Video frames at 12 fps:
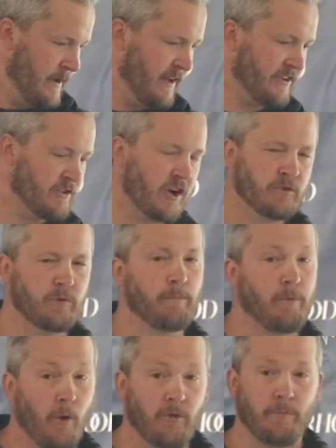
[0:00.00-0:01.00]
And it starts
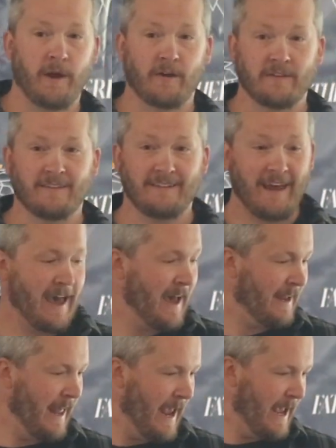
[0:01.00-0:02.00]
with both parents,
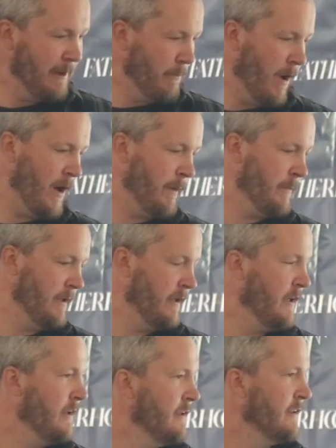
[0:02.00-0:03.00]
dad and mom,
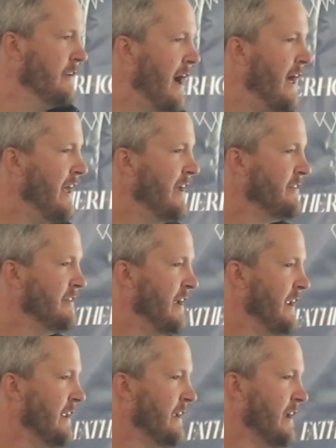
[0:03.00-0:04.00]
not
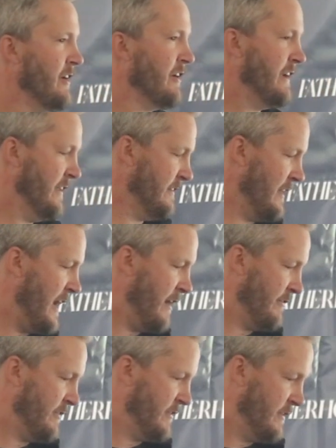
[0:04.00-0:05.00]
hesitating in our kids'
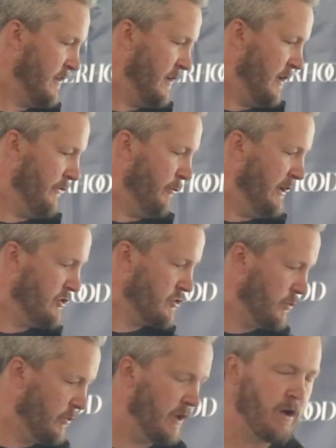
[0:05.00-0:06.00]
lives. If we
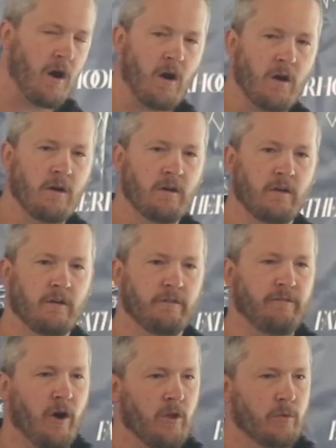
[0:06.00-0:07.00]
truly are
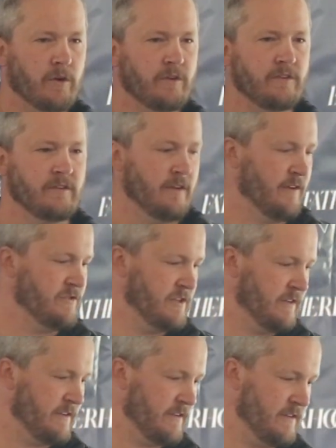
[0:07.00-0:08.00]
followers of
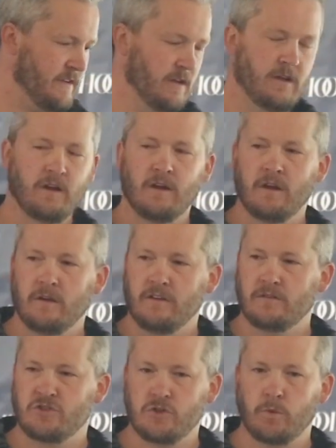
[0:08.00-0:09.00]
Jesus,
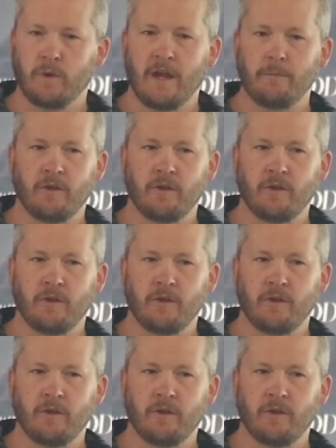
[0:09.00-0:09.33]
then shouldn't we